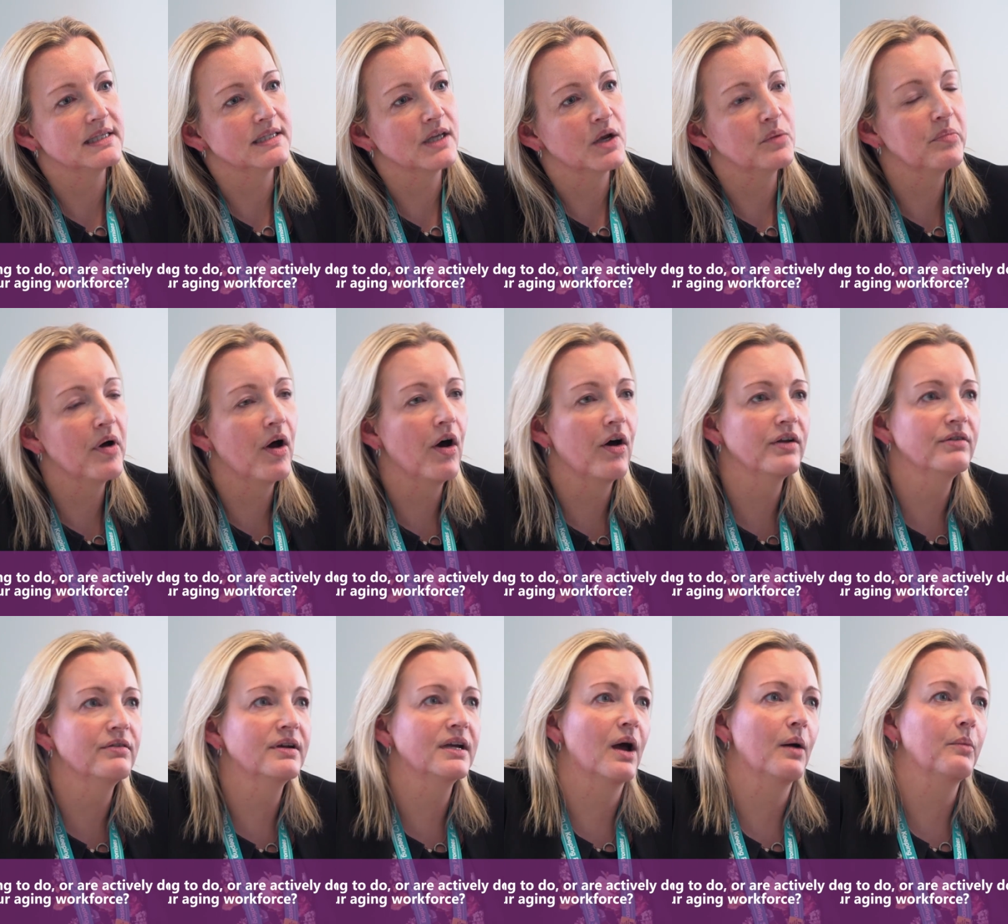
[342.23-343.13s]
So
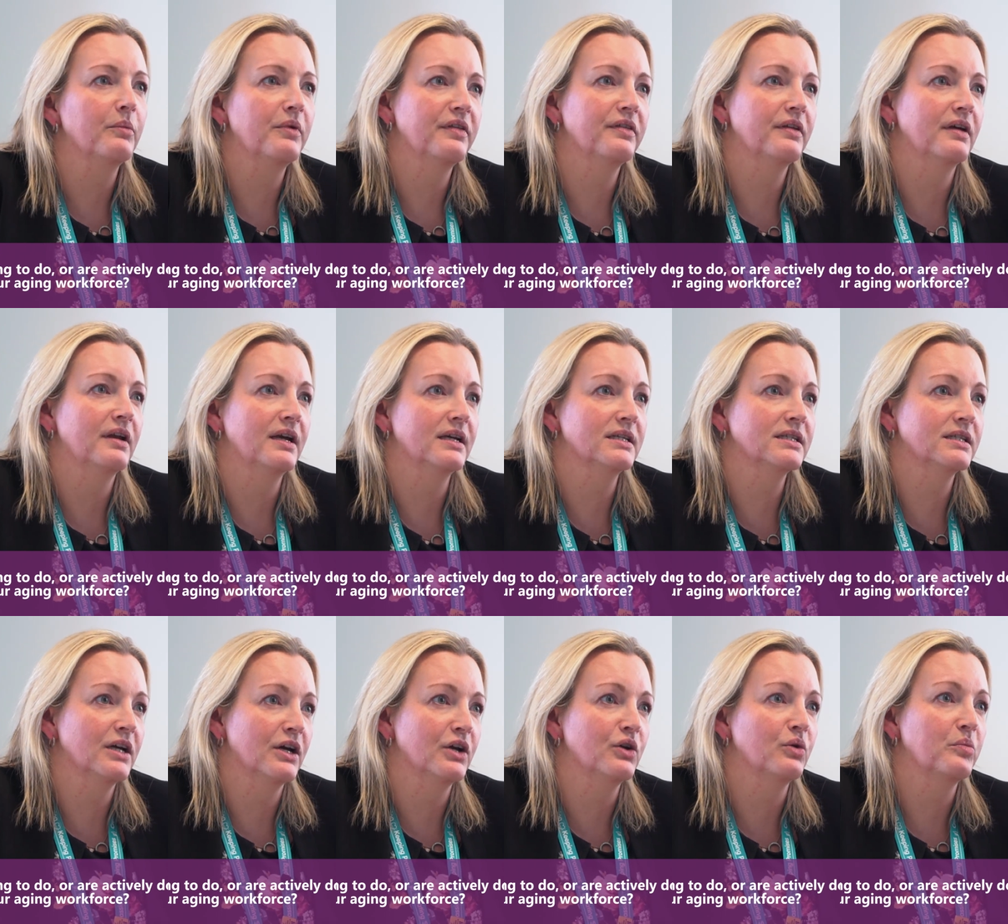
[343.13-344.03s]
partnering up with an
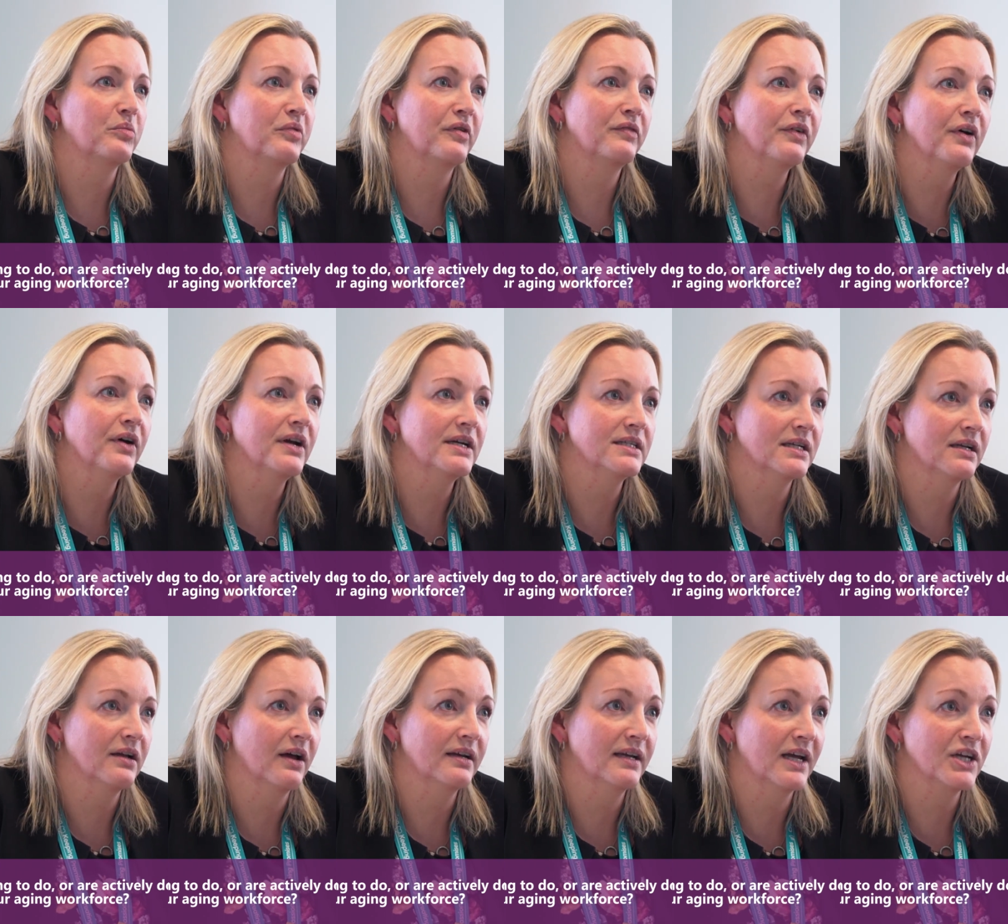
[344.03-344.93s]
external provider
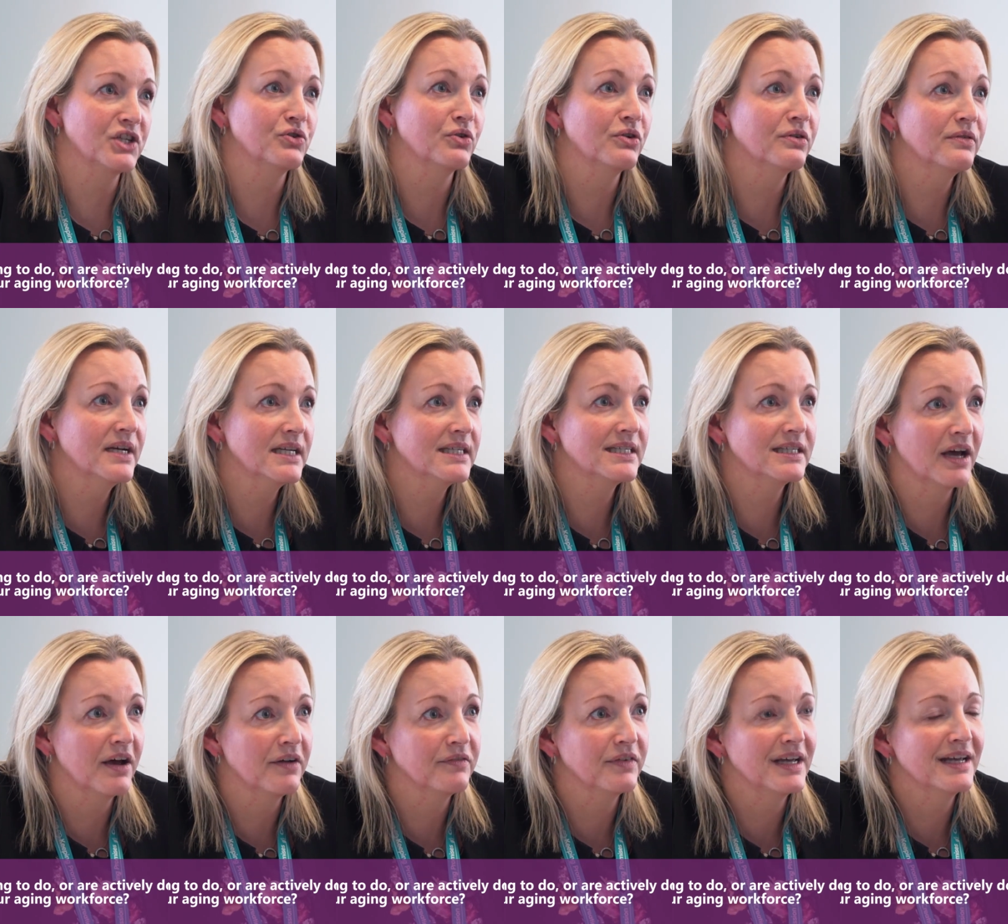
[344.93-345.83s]
like National Careers
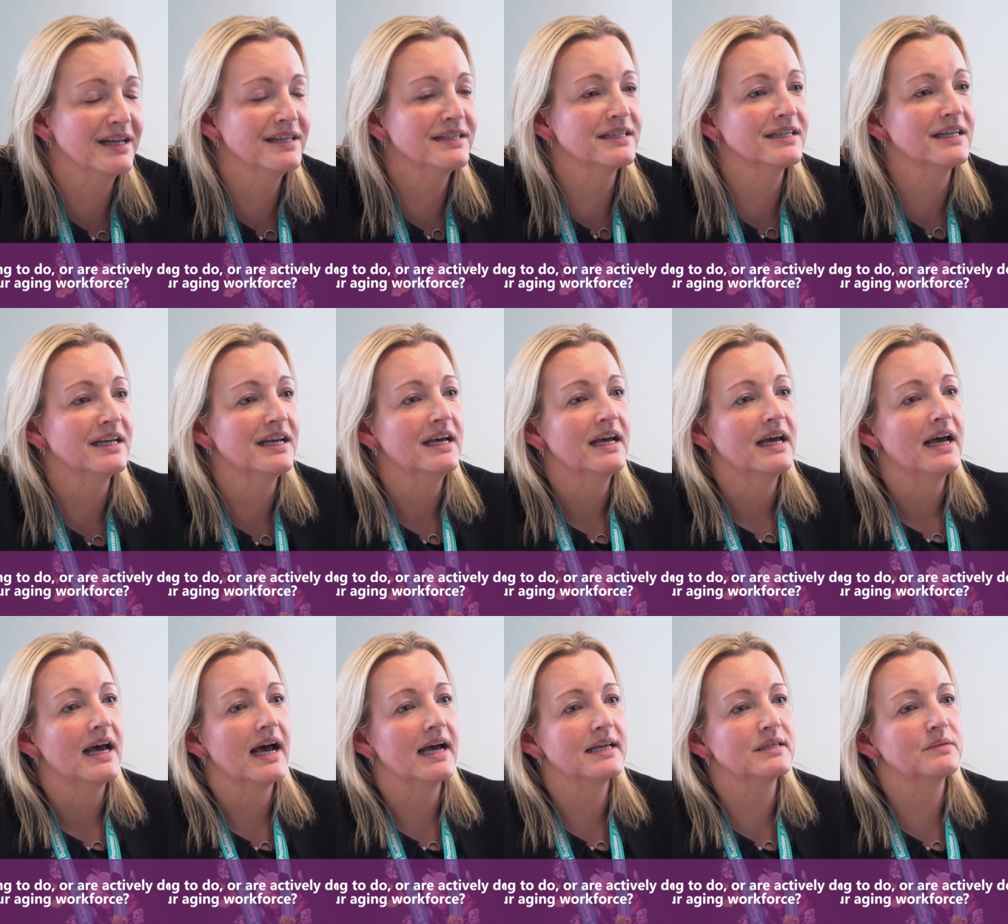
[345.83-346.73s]
Service
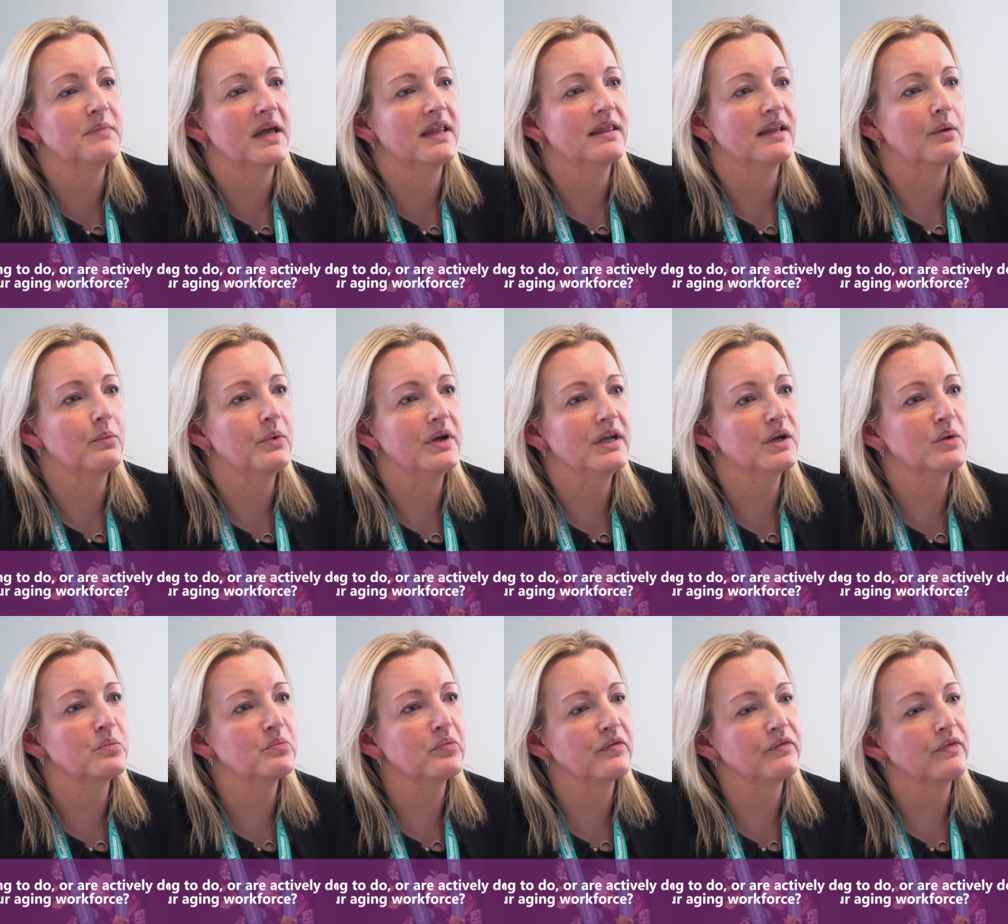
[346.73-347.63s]
has meant that we
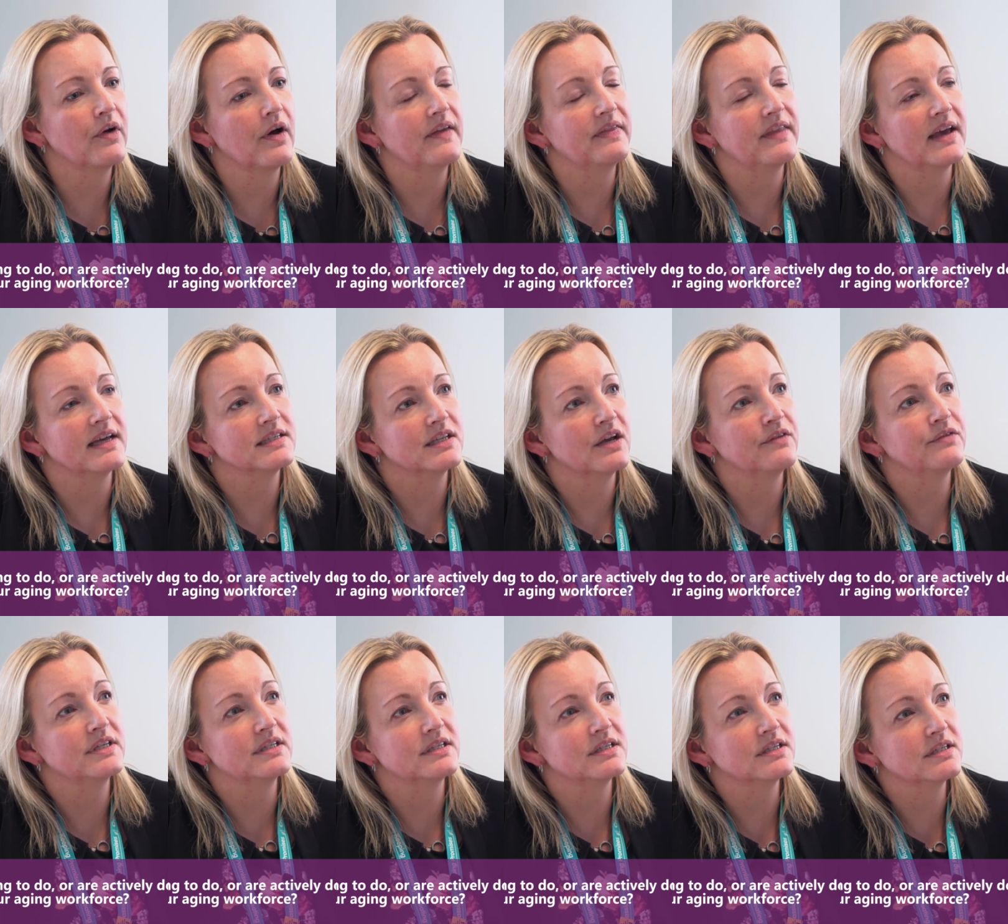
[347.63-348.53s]
can provide that
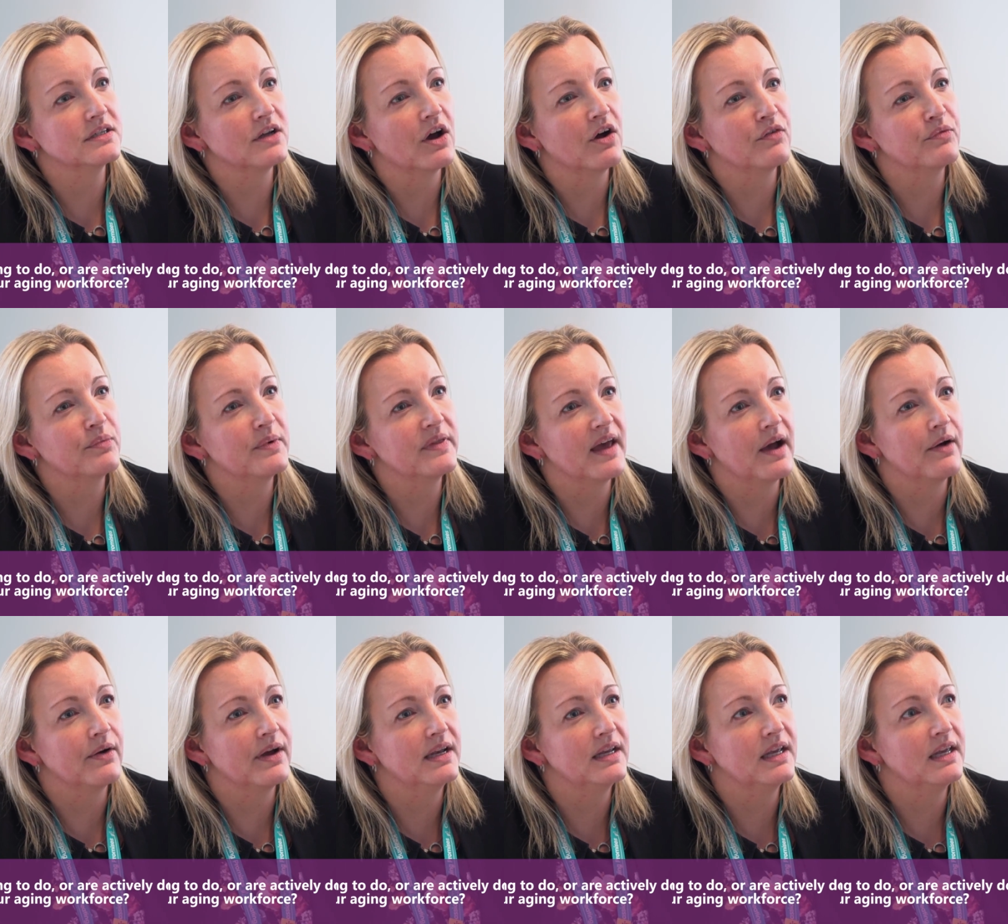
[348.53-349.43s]
service to staff
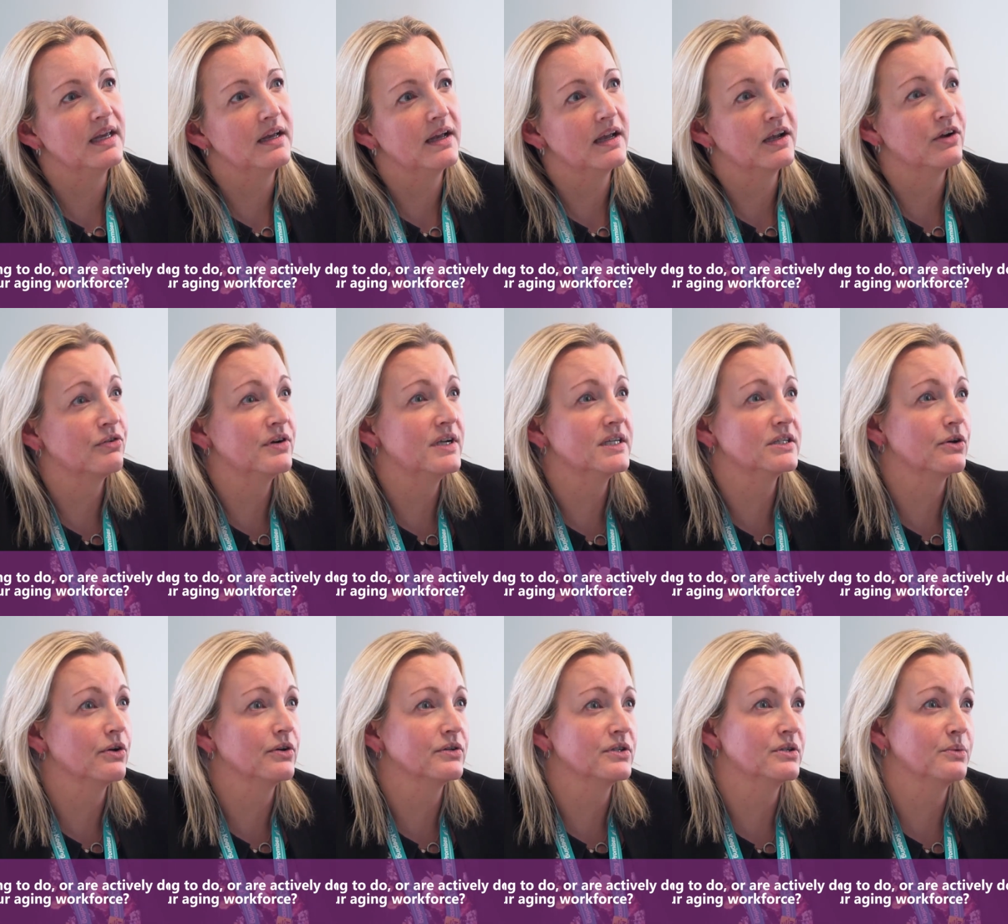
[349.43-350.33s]
without any increased
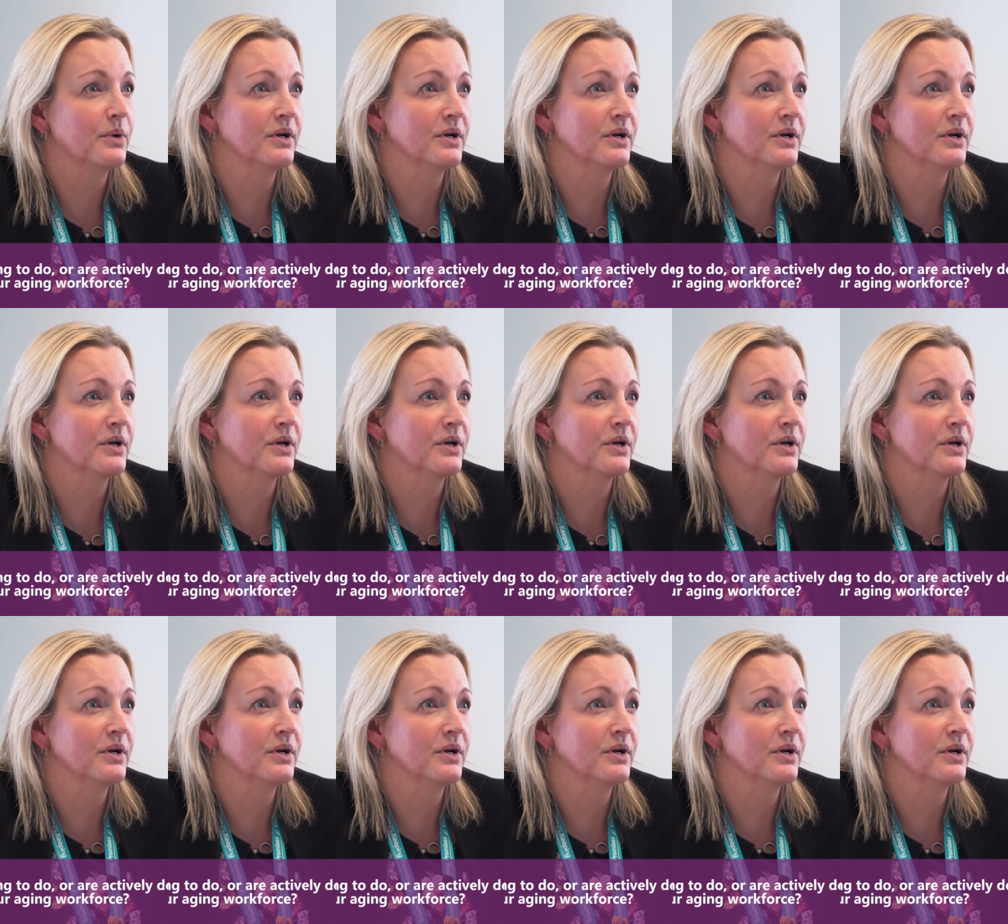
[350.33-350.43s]
cost to